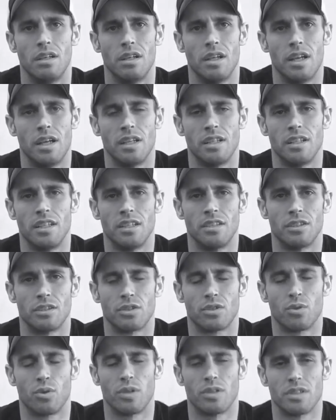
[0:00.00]
and he
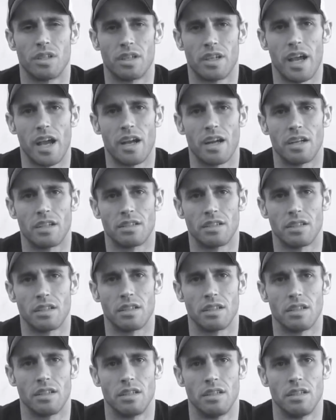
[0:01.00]
destroys our character.
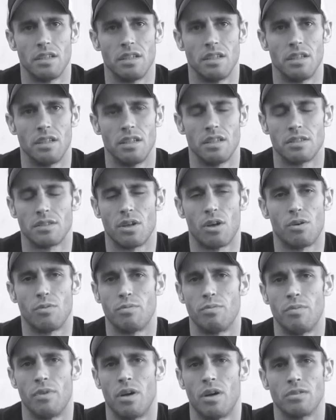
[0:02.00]
It's
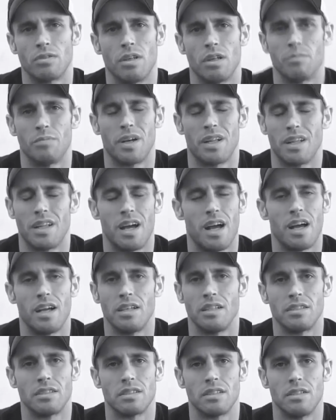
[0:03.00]
all done by
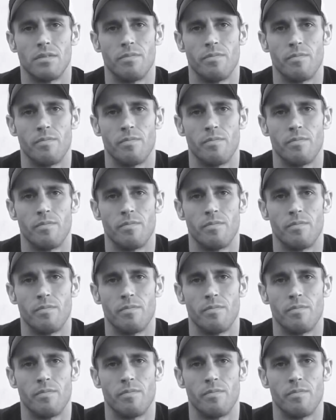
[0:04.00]
lies.